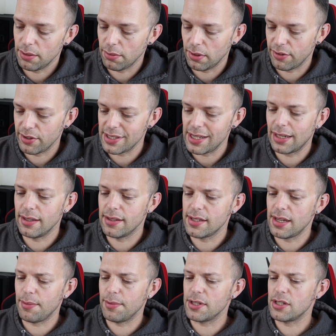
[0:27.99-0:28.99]
Well, they're exactly the
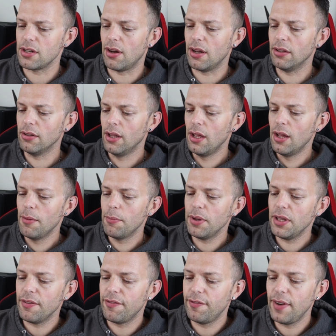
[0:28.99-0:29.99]
same in the style
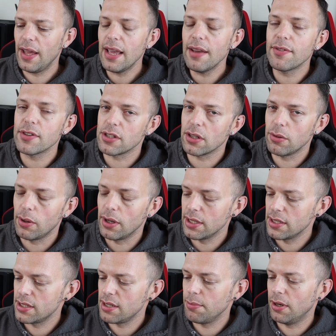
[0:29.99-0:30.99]
but your flavours are
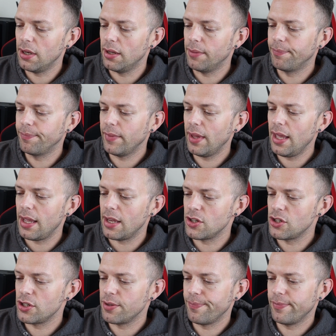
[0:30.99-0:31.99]
quite
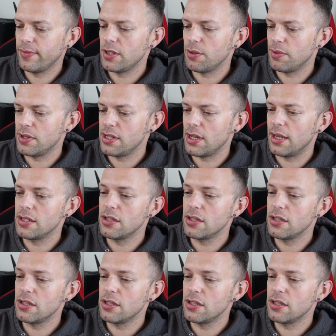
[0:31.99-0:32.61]
similar-ish, shall we say.